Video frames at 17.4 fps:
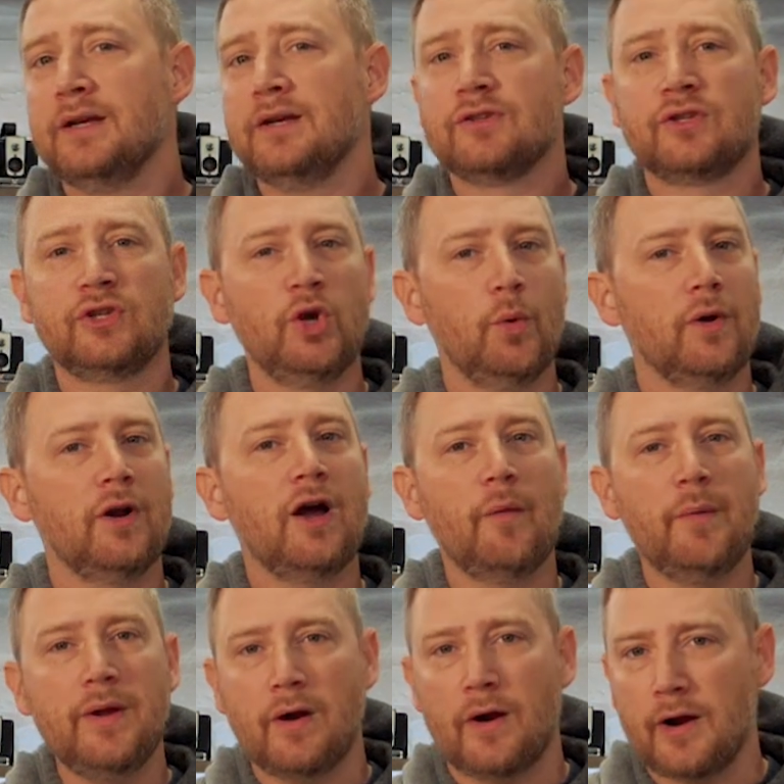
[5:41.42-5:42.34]
So you and
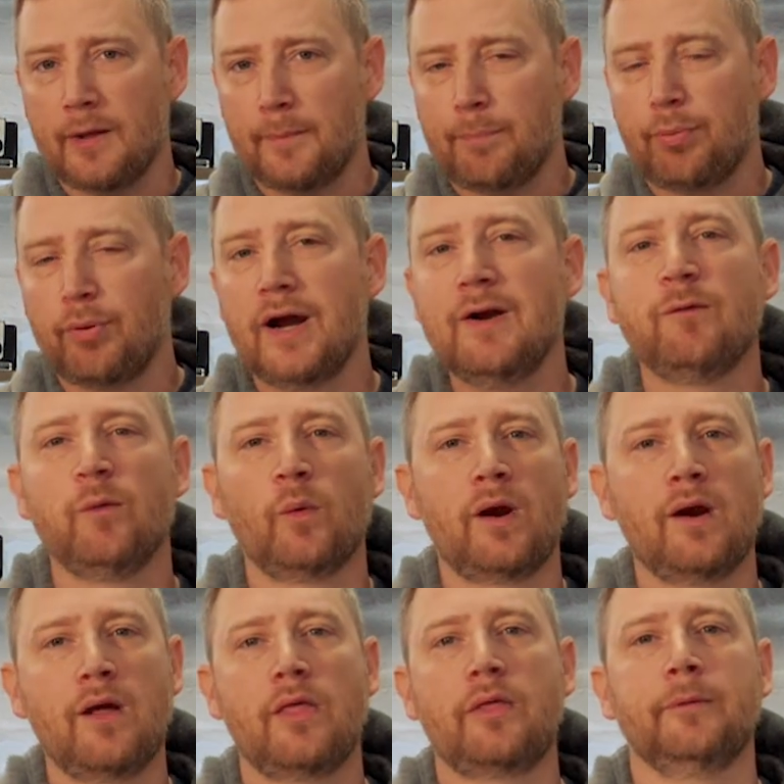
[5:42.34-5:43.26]
I, we are to pray for
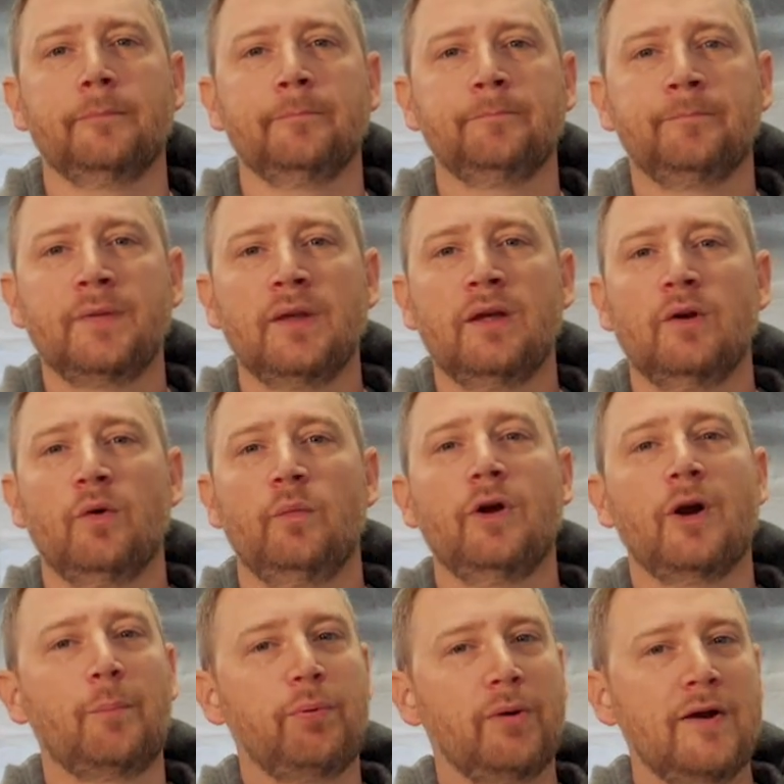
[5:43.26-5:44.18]
one another.
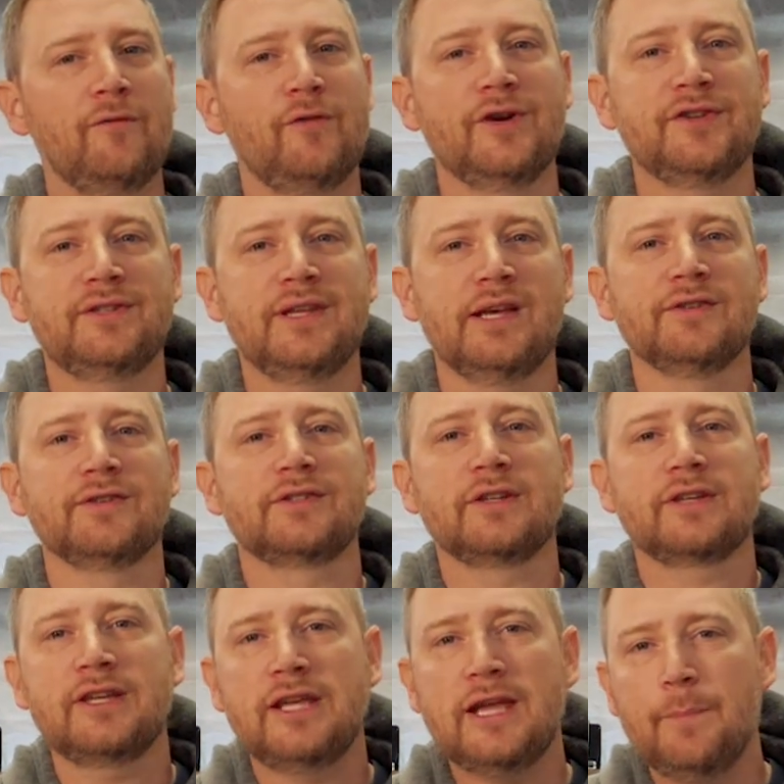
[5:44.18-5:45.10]
We are to pray for ourselves
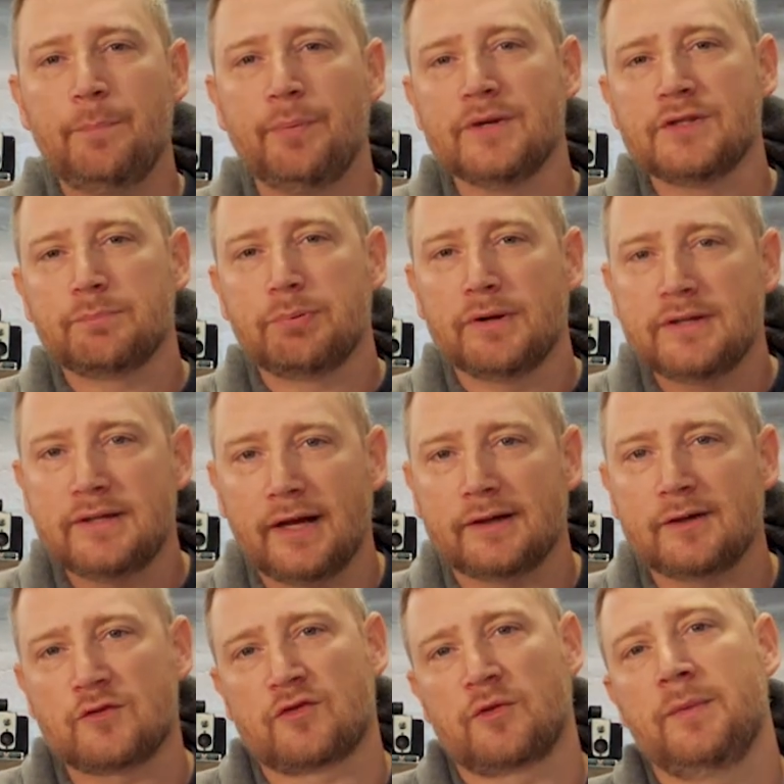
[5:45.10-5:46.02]
to keep us,
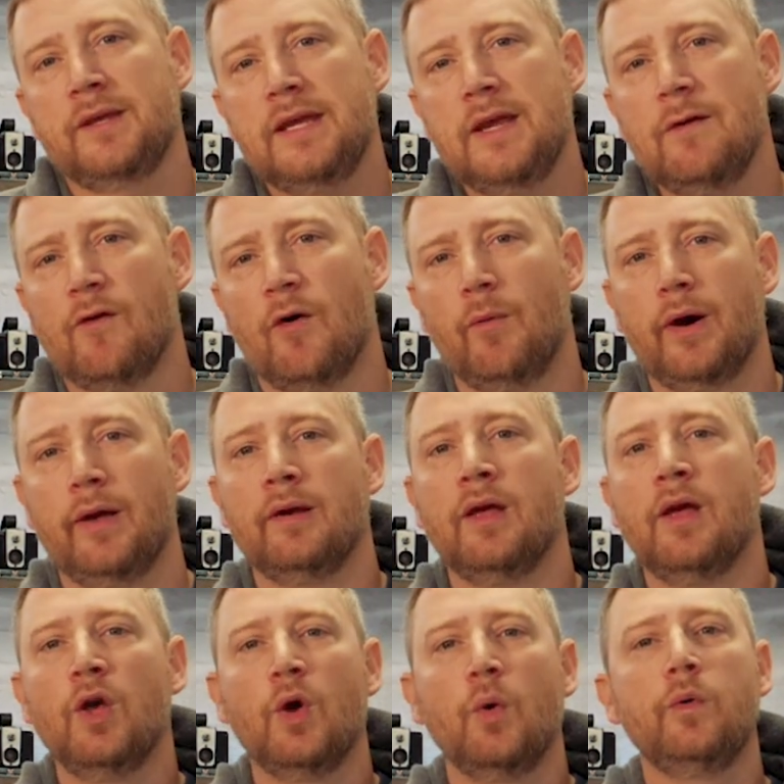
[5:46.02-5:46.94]
protect us from the evil
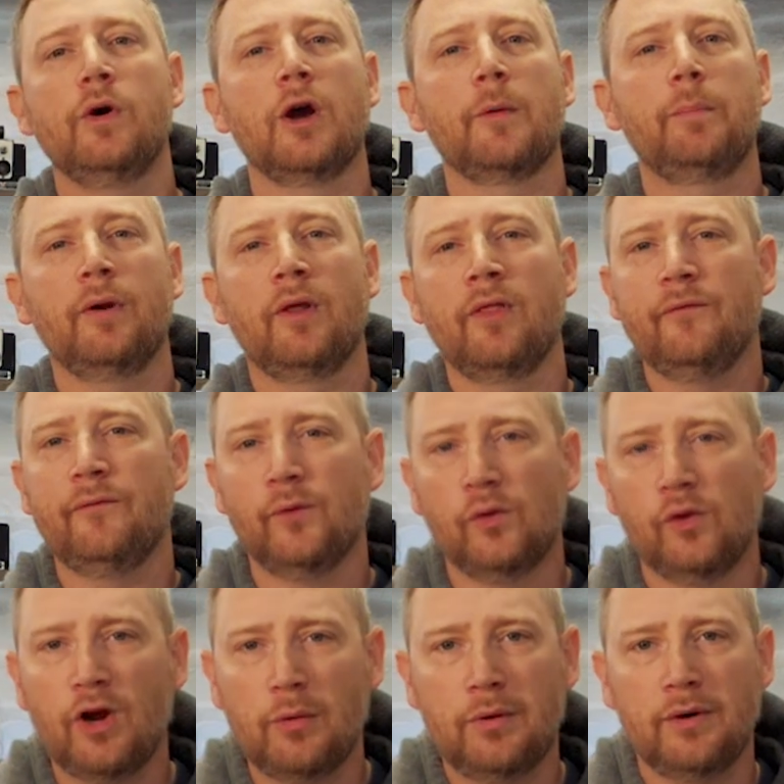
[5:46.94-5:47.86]
one. We are to put on the
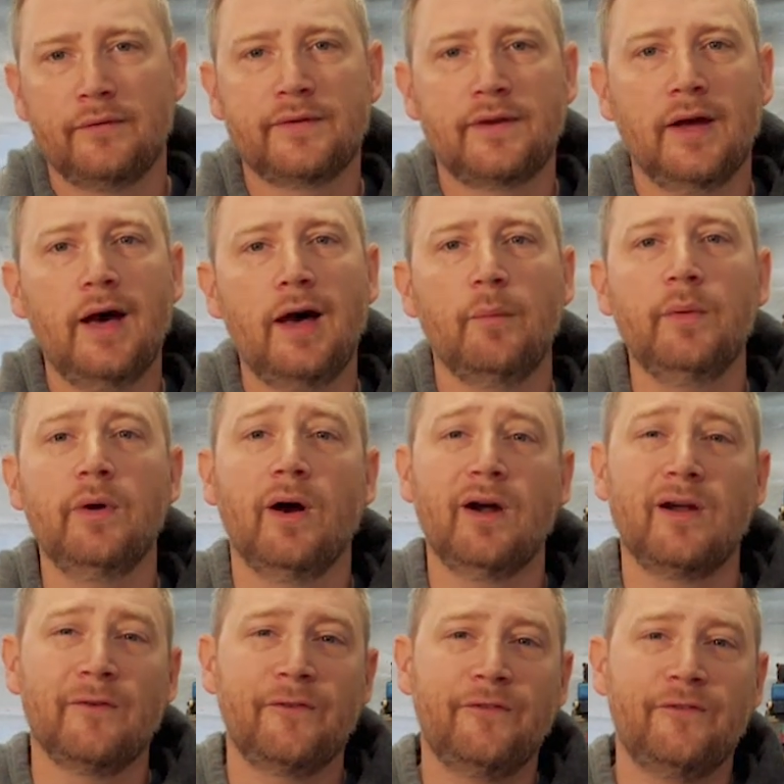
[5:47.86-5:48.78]
full armor of God. We
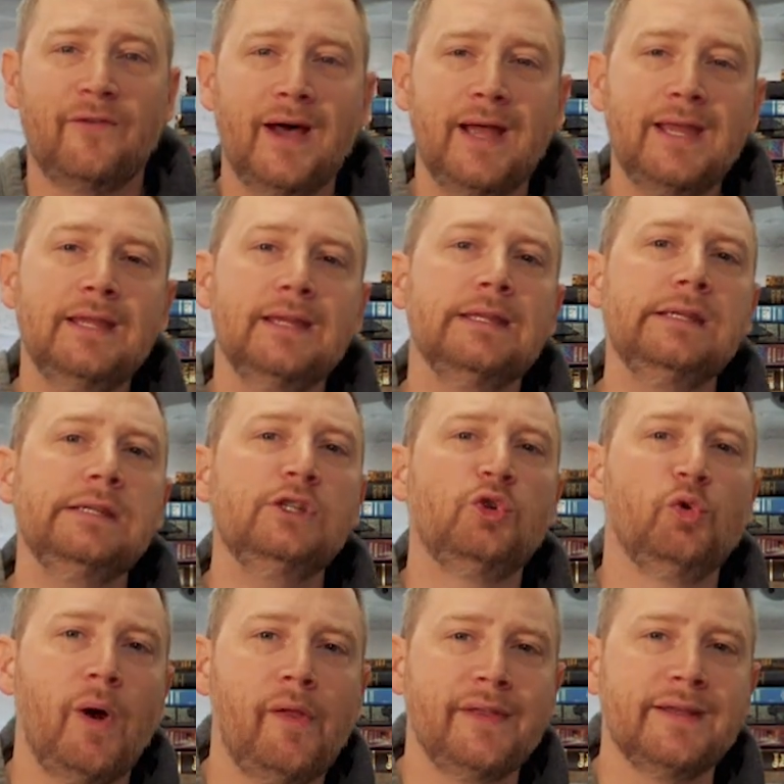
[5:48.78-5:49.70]
are to fight
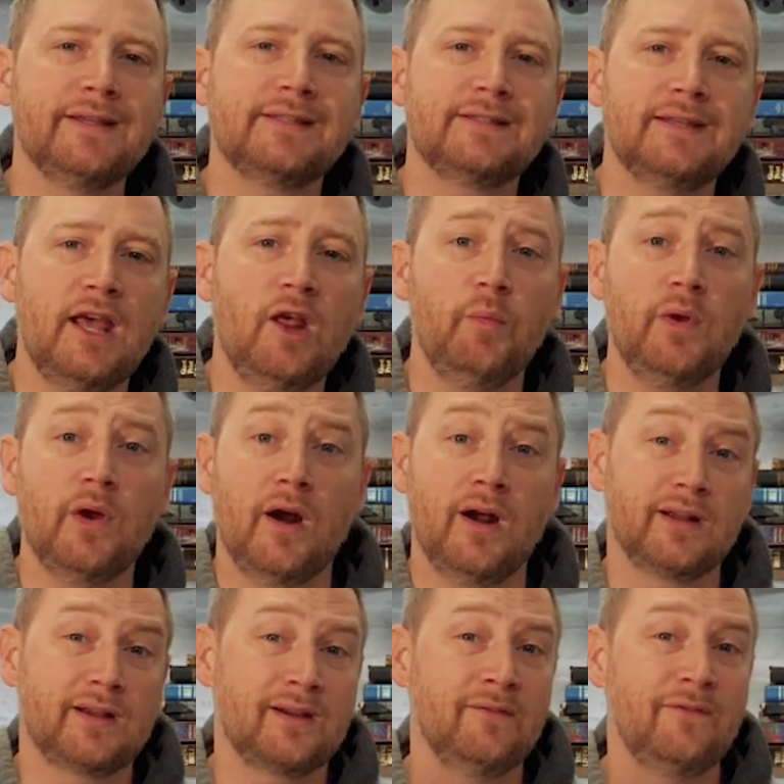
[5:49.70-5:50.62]
indwelling sin. We
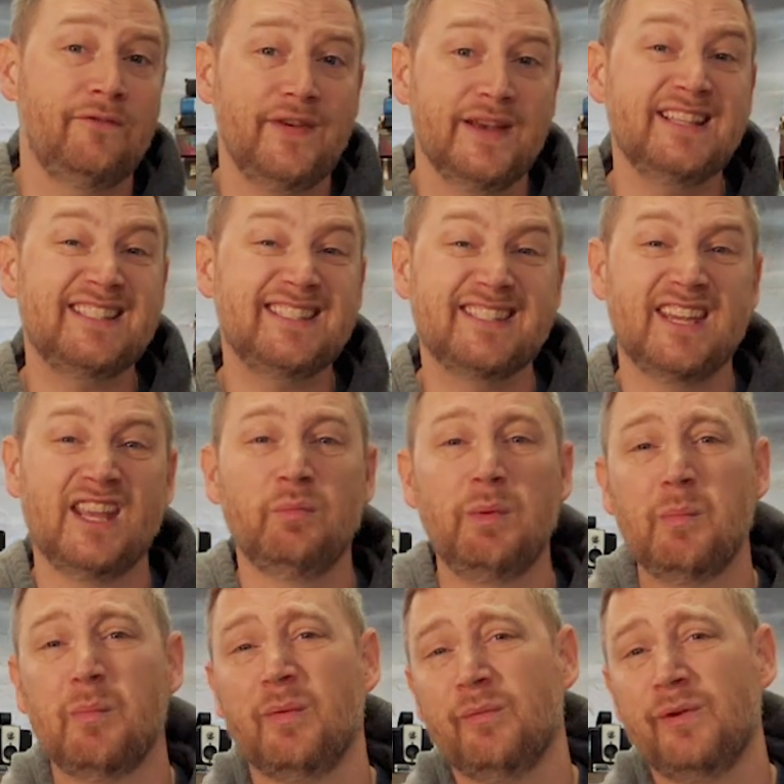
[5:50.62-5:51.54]
are to confess sin
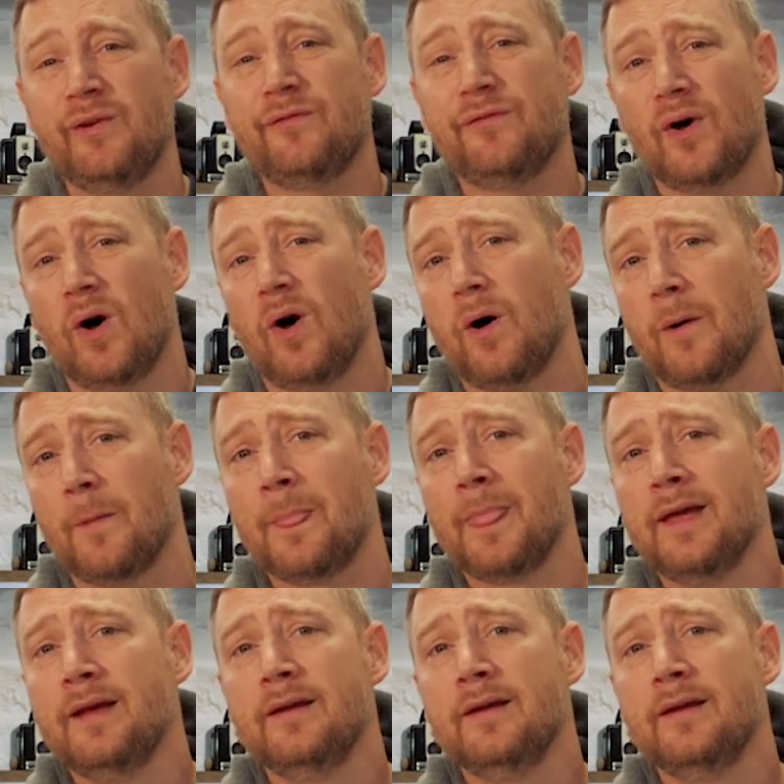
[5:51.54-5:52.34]
when we fall.